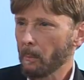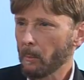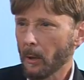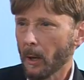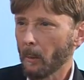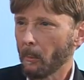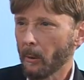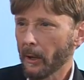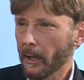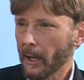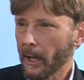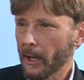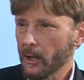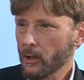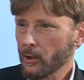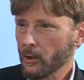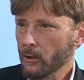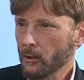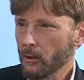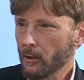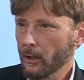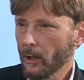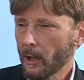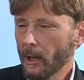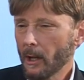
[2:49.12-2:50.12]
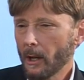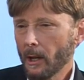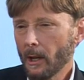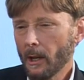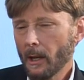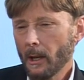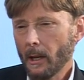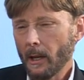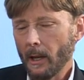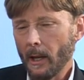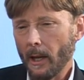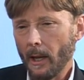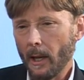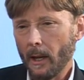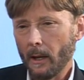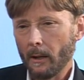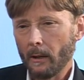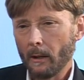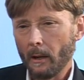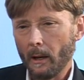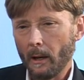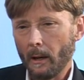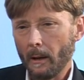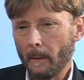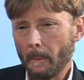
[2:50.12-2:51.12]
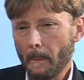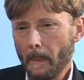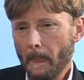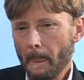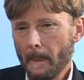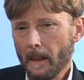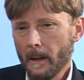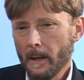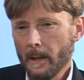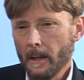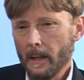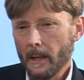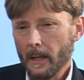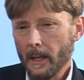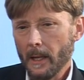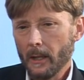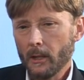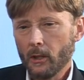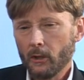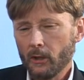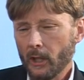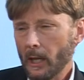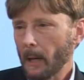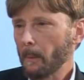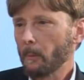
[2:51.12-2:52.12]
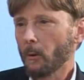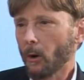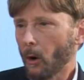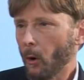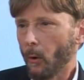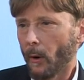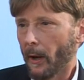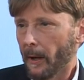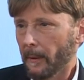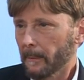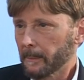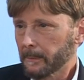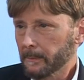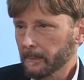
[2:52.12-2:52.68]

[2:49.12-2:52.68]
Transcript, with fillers: publications. And um, it just kept growing.